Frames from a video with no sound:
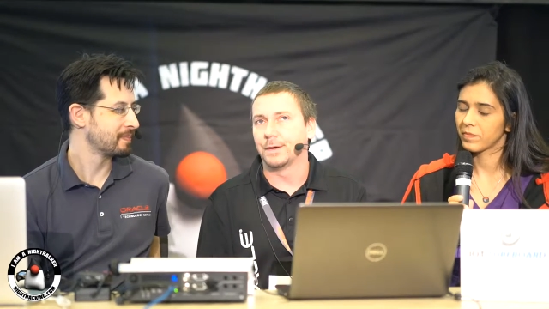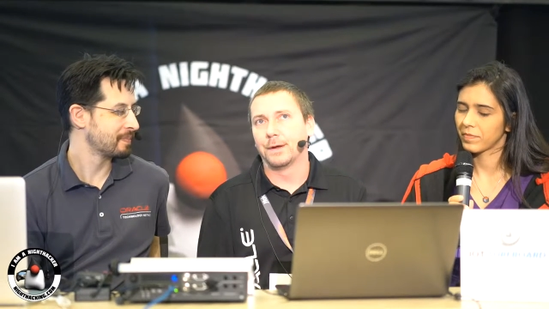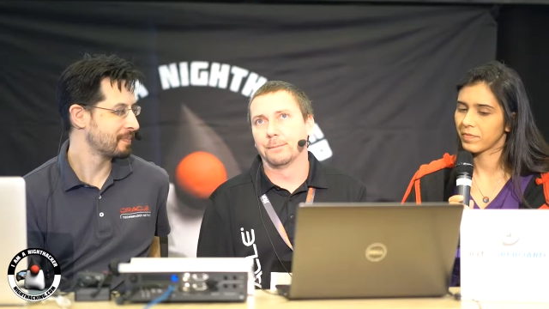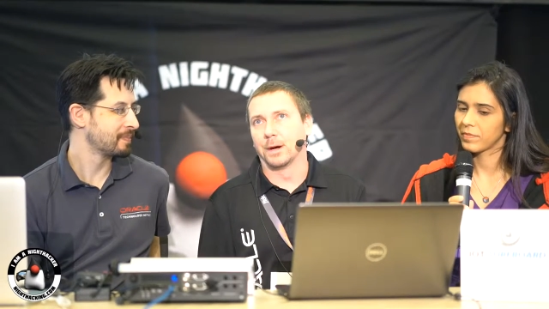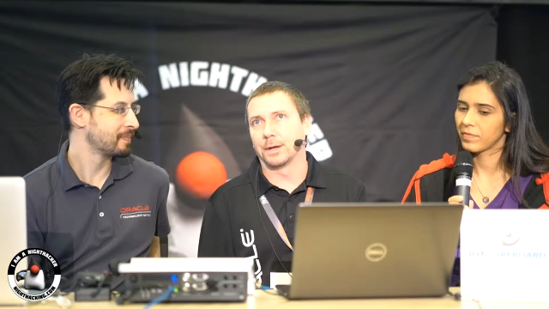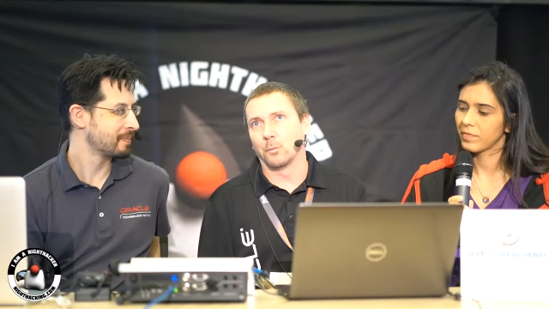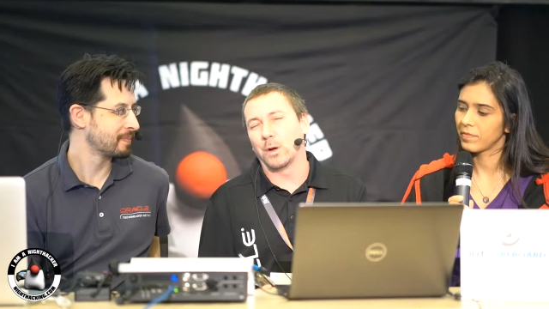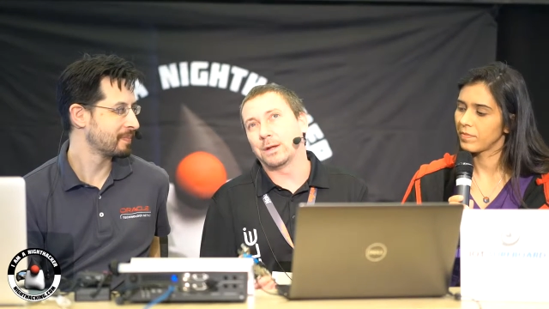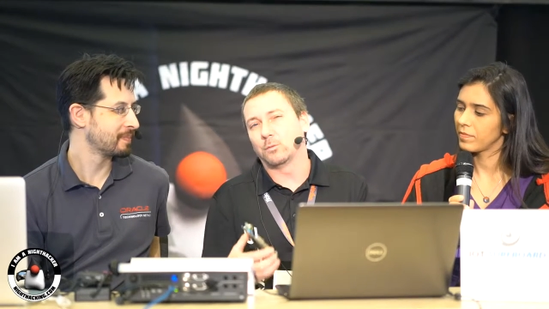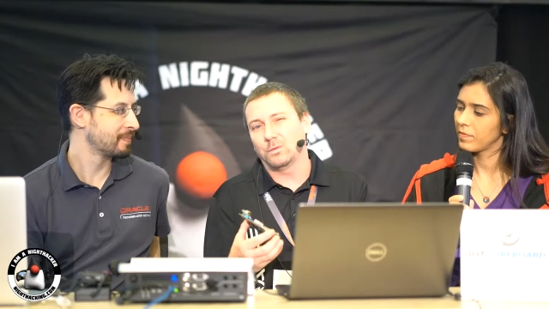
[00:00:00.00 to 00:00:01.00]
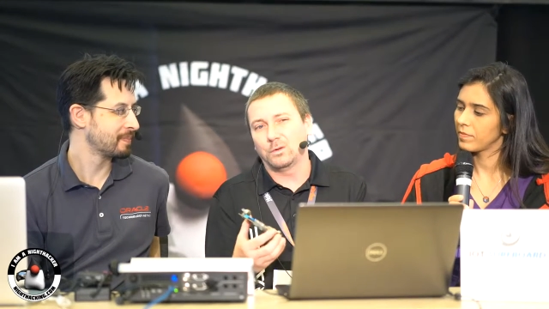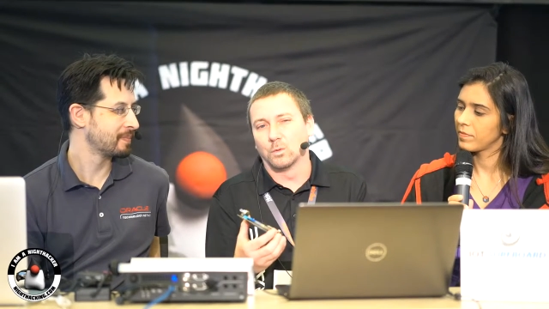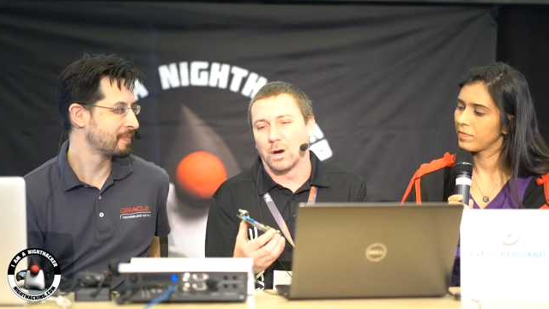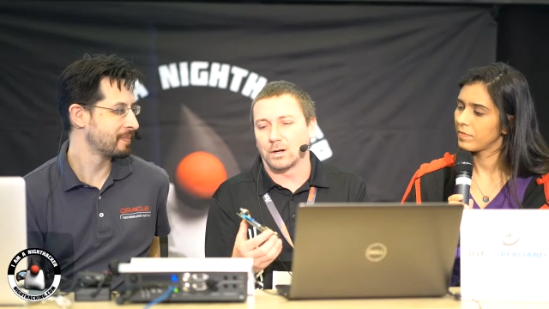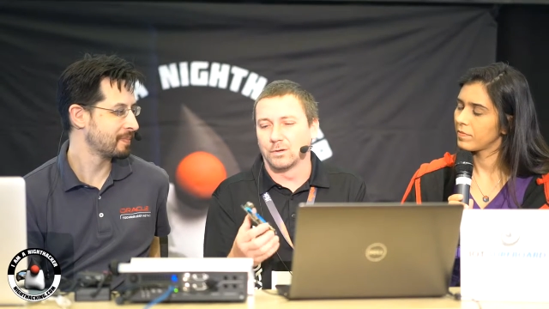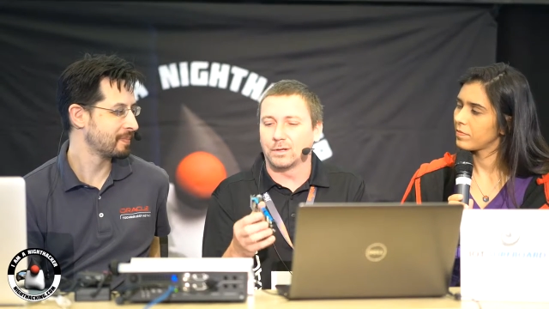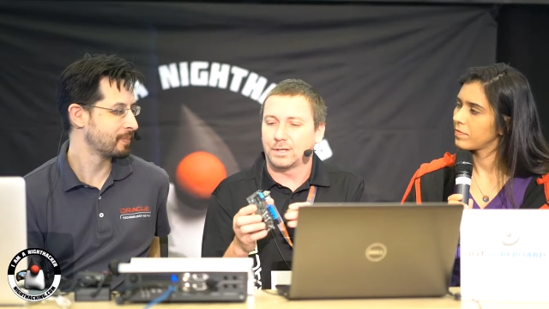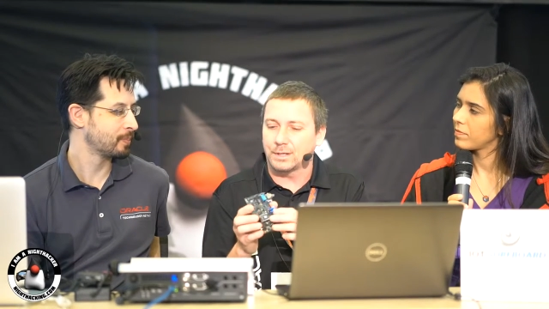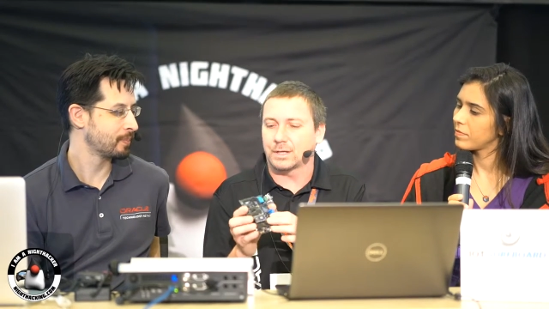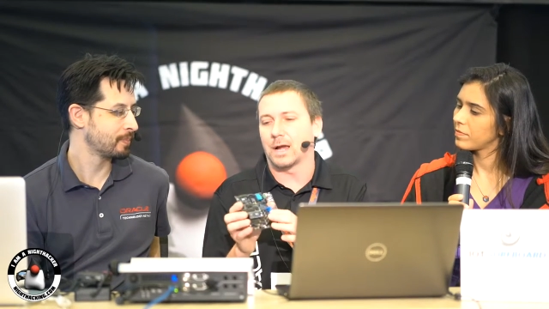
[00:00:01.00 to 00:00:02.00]
Speaker 1: But when you are doing this
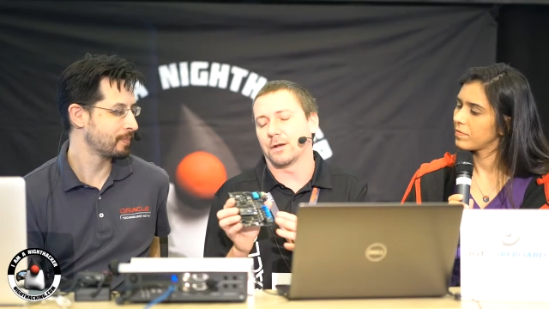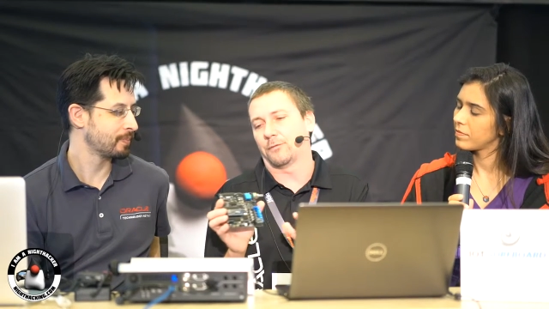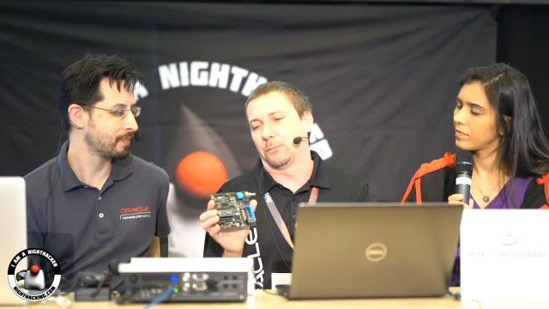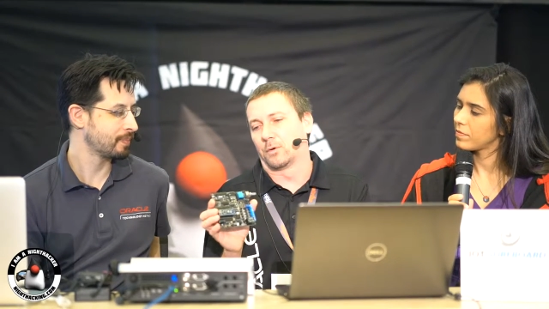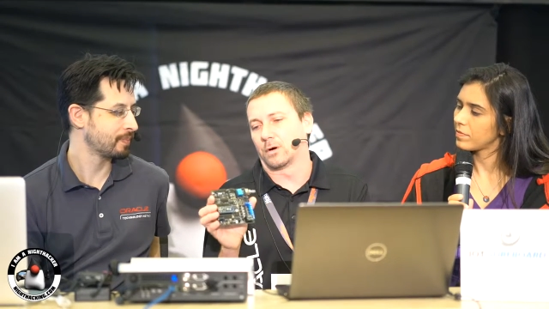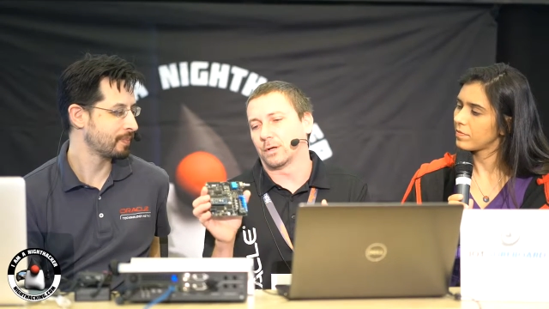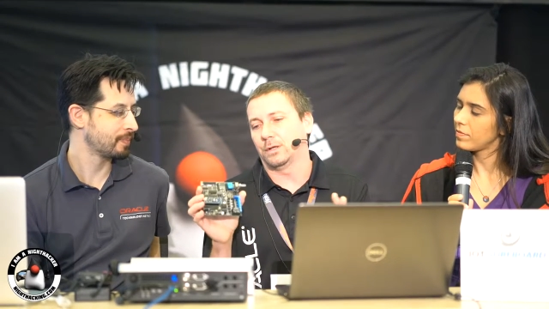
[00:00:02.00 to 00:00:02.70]
kind of board,